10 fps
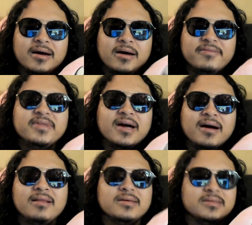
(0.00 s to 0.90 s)
of
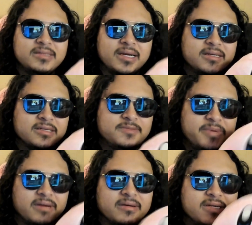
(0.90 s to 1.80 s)
knowledge and
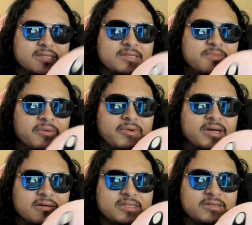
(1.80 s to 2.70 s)
experience, but we
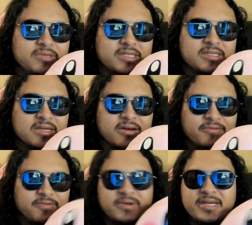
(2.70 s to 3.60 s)
also just
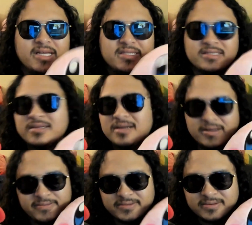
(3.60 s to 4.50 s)
forget
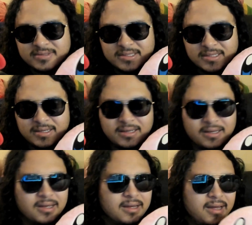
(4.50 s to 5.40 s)
stuff.
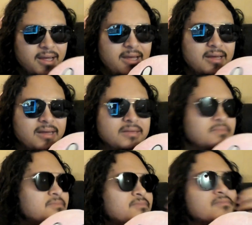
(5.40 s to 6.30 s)

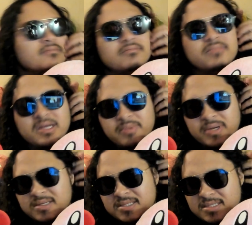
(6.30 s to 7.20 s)
And my
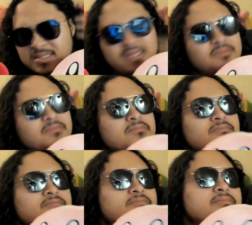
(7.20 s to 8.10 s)
boss is like,
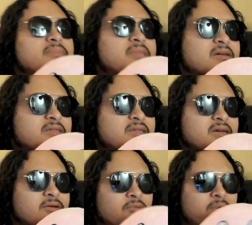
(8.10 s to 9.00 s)
there's
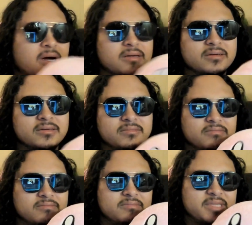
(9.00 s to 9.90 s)
like a water
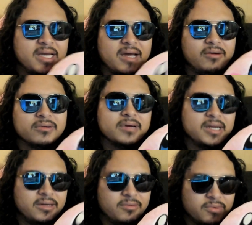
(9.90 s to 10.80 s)
tower
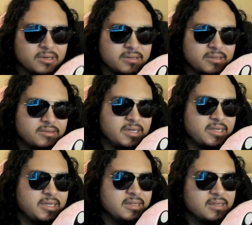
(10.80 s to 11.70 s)
at work,
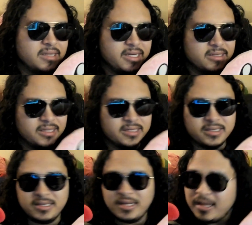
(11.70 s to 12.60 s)
like in the lake. Like,
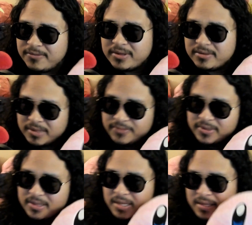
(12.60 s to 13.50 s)

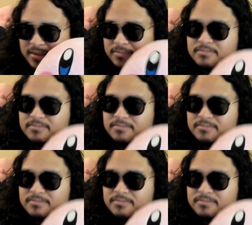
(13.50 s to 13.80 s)
every lake,